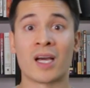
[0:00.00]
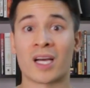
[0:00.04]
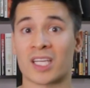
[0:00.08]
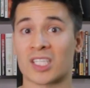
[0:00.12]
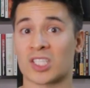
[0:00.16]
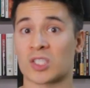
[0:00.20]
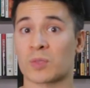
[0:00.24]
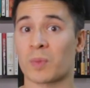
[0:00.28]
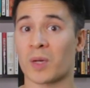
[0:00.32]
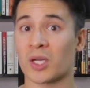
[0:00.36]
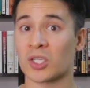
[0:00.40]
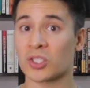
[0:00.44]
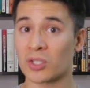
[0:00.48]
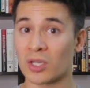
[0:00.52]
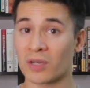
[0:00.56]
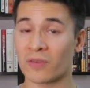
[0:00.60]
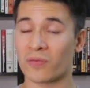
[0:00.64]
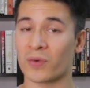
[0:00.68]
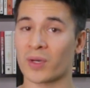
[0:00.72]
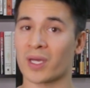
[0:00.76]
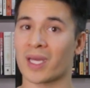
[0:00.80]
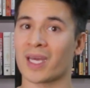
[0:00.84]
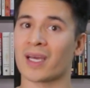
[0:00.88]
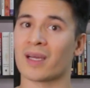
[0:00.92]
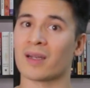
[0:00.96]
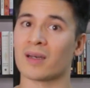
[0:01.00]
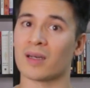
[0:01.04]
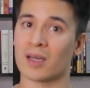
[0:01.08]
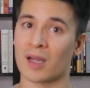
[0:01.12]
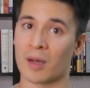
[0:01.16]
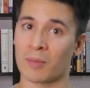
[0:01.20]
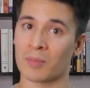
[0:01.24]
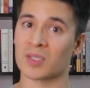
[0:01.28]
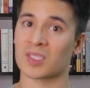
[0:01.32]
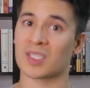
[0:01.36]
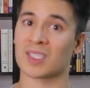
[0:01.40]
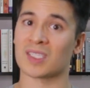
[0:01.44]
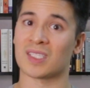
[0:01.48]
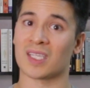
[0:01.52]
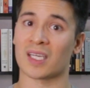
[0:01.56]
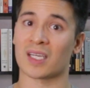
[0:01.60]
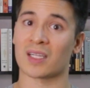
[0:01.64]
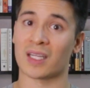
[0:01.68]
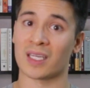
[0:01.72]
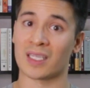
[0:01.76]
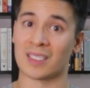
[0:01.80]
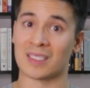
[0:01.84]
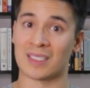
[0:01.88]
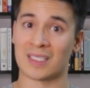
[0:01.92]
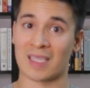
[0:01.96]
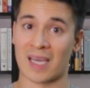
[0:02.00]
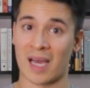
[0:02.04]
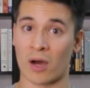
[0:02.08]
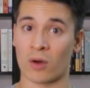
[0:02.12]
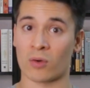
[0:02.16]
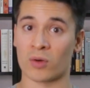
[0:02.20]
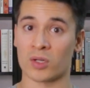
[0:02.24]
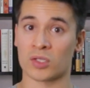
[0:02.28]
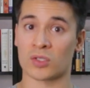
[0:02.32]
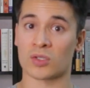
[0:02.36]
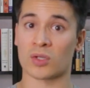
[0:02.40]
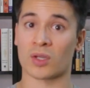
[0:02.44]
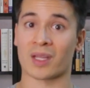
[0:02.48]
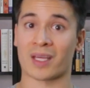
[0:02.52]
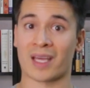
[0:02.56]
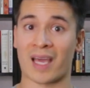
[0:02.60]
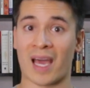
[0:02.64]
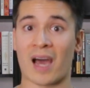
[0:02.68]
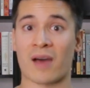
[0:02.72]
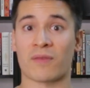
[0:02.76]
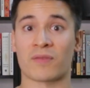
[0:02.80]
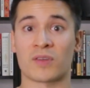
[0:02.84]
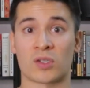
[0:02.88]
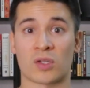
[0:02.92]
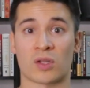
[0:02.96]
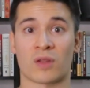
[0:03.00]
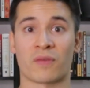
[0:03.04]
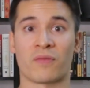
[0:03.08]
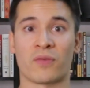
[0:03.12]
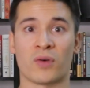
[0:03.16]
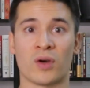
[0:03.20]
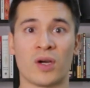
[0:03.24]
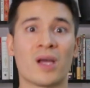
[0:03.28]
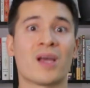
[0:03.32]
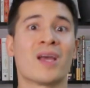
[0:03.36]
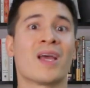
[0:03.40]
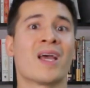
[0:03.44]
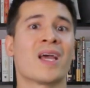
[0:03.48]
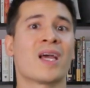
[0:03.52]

especially if we get numbness and tingling down into the calf and to the foot,